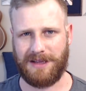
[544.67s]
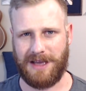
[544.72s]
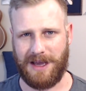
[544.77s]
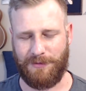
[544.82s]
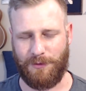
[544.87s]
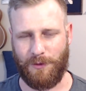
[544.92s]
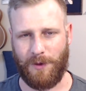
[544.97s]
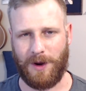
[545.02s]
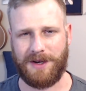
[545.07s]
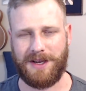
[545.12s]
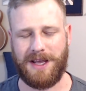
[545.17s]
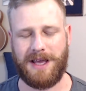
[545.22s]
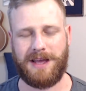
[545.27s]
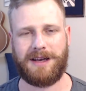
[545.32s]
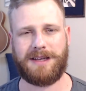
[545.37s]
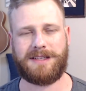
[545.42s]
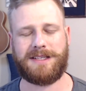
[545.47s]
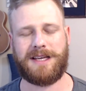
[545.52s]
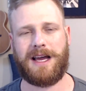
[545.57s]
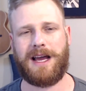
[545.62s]
life one day at
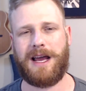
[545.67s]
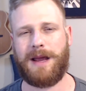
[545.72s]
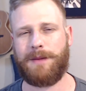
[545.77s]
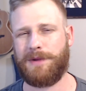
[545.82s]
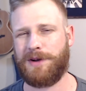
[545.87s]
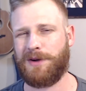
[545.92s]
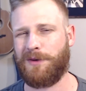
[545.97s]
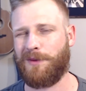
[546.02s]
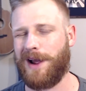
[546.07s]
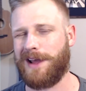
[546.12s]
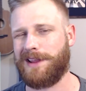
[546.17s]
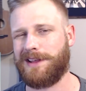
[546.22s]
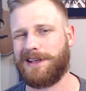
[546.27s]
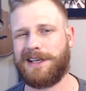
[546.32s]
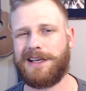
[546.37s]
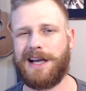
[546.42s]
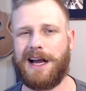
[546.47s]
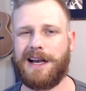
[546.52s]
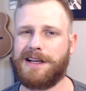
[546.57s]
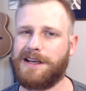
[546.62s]
a time in a way
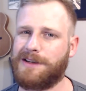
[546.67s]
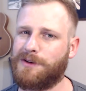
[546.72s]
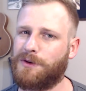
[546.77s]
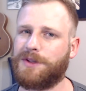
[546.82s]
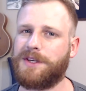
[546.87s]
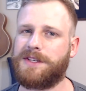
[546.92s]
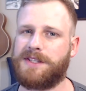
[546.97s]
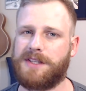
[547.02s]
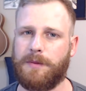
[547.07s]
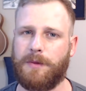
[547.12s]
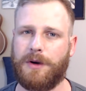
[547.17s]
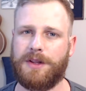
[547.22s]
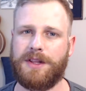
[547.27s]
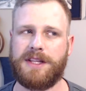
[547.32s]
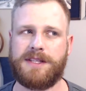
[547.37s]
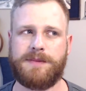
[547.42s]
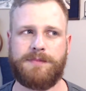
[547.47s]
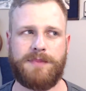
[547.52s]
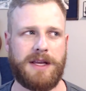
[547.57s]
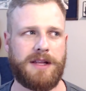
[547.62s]
that kind of only someone
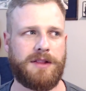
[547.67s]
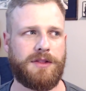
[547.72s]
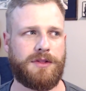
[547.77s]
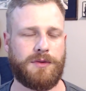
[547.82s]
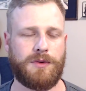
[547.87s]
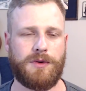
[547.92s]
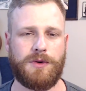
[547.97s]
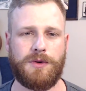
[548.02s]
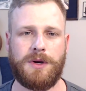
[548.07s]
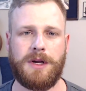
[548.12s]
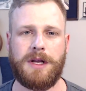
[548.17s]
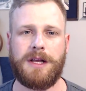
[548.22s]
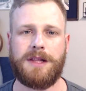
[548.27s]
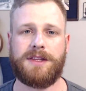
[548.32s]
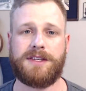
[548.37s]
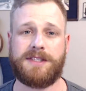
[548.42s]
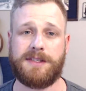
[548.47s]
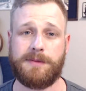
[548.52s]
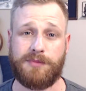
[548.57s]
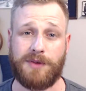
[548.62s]
that's been through
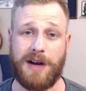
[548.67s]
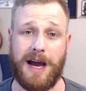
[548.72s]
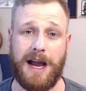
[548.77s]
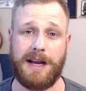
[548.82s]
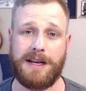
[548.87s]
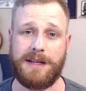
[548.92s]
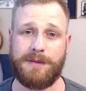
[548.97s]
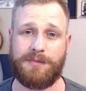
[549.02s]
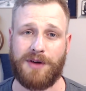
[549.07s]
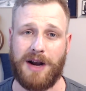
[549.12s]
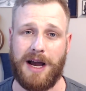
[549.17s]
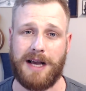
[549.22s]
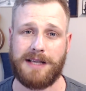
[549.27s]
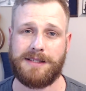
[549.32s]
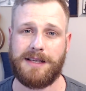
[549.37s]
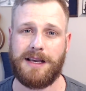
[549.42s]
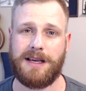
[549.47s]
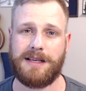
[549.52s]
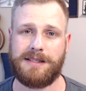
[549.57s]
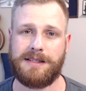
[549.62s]
the sobriety
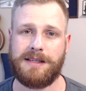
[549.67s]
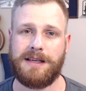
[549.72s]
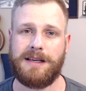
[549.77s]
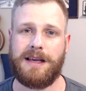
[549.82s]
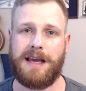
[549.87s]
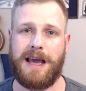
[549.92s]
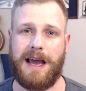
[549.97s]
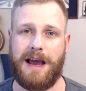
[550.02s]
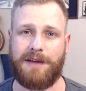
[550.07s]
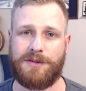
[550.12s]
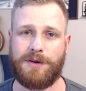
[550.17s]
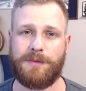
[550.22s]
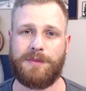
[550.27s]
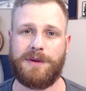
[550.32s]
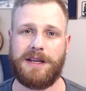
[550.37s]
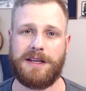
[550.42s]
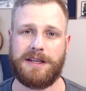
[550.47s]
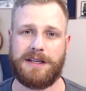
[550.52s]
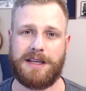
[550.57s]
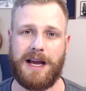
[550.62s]
process after
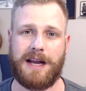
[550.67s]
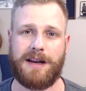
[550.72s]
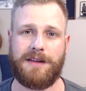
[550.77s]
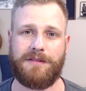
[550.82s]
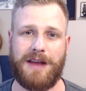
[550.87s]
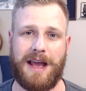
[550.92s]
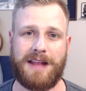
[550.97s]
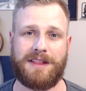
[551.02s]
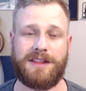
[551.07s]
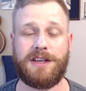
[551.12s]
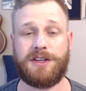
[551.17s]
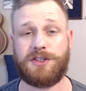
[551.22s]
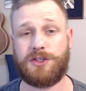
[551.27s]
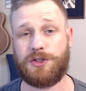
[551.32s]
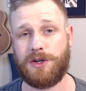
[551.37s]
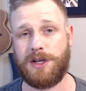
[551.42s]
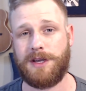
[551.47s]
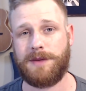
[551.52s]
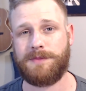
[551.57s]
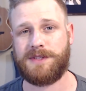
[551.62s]
being kind of at the
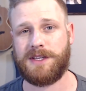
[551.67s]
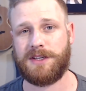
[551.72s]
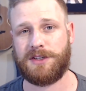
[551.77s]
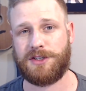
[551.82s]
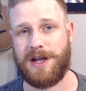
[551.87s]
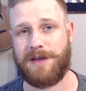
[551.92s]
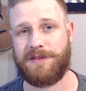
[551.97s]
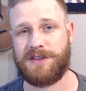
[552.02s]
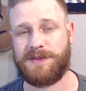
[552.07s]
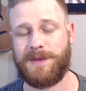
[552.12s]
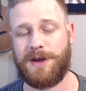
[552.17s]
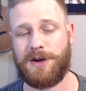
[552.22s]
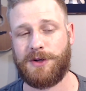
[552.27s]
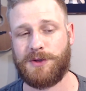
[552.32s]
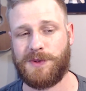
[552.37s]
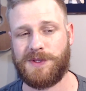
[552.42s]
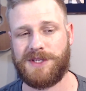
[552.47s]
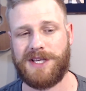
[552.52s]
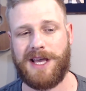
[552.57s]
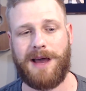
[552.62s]
extremes that Travis
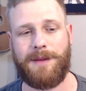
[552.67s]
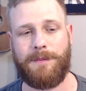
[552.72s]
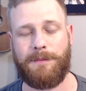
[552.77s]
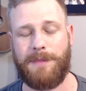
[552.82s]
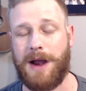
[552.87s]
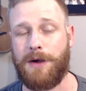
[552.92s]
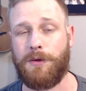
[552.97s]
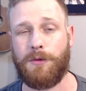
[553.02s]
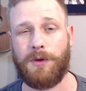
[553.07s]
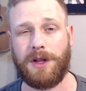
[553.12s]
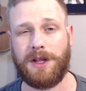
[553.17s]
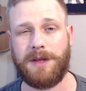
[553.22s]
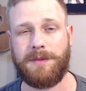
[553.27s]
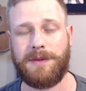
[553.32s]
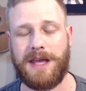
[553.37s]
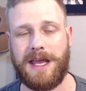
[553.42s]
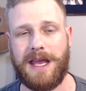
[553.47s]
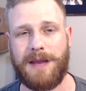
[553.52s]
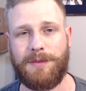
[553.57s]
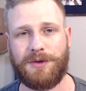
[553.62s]
Meadows was at might really
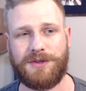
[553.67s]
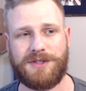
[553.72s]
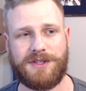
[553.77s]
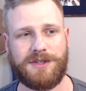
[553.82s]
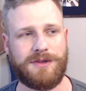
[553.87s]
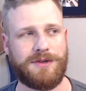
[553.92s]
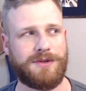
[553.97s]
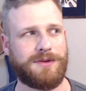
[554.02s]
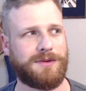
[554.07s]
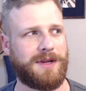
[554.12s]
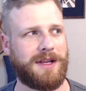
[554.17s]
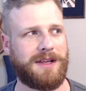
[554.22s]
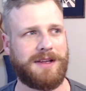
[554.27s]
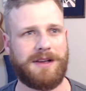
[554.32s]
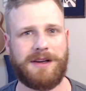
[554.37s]
be able to